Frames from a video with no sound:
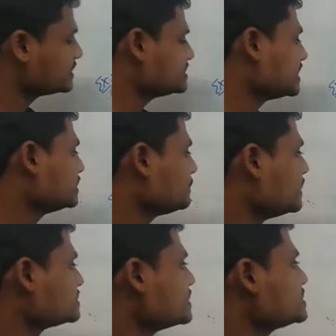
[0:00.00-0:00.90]
these are the
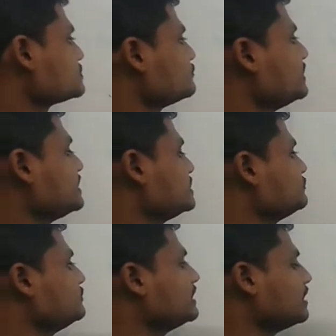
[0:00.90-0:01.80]
places where
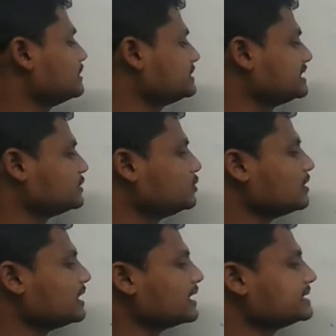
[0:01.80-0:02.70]
the
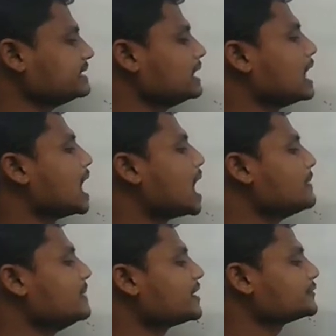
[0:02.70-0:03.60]
dugong and the
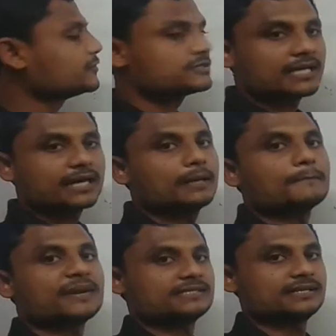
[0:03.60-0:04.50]
marratids are
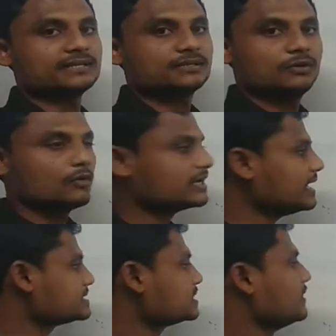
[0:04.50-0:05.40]
present.
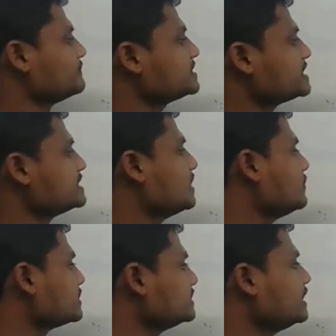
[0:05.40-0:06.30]
Okay, this is
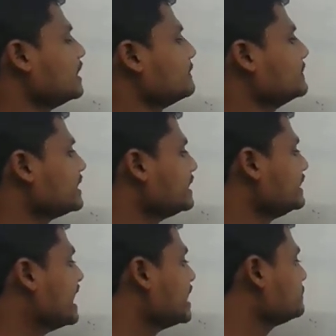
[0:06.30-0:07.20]
about the
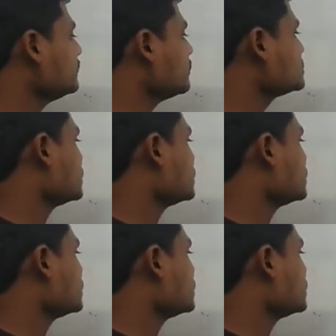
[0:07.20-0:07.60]
marine herbivorous